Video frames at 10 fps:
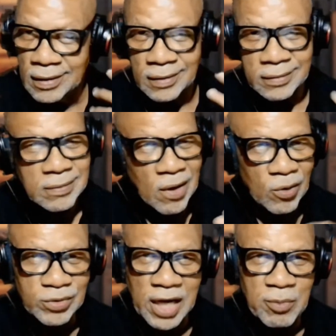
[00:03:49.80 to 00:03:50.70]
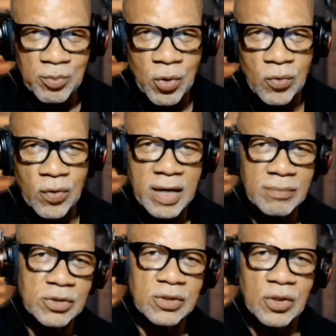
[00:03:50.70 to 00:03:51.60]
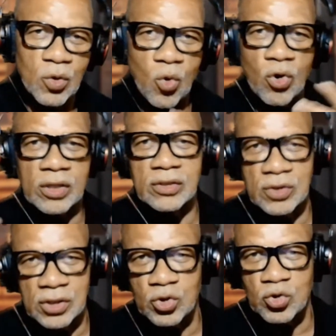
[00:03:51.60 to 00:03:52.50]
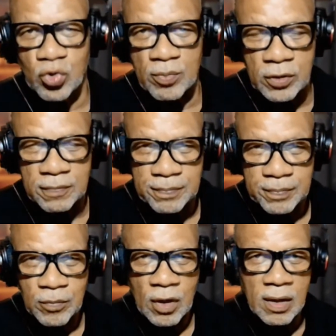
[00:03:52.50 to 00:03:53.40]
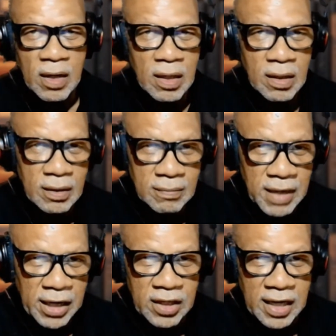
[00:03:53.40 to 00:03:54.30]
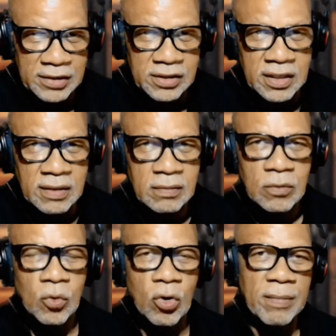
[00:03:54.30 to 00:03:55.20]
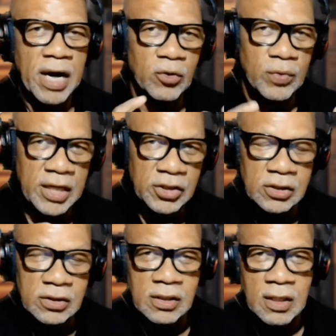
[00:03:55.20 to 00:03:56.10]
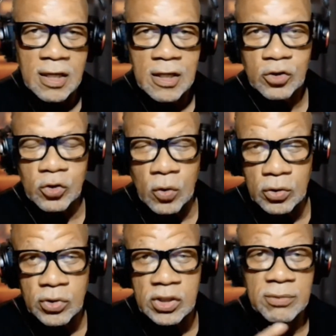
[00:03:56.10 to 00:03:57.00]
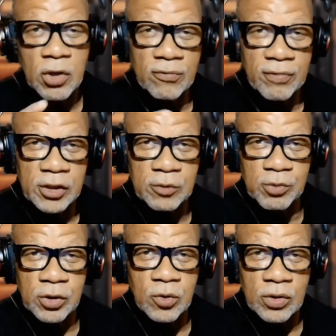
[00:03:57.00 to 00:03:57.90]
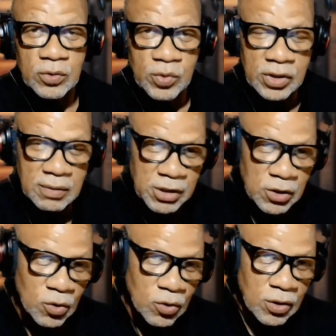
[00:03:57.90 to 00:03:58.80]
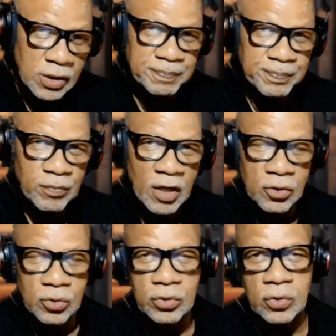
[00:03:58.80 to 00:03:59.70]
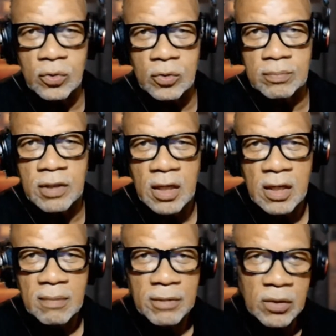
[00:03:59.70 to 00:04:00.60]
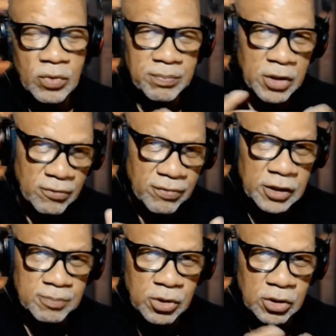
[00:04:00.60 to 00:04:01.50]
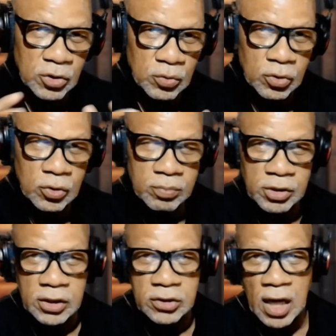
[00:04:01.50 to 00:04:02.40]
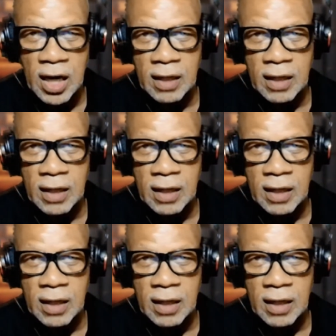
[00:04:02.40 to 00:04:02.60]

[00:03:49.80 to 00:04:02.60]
all type of programs in order to distribute my content or my creations. So you see me on Facebook or you see me on YouTube, but we be on Facebook, YouTube, TikTok,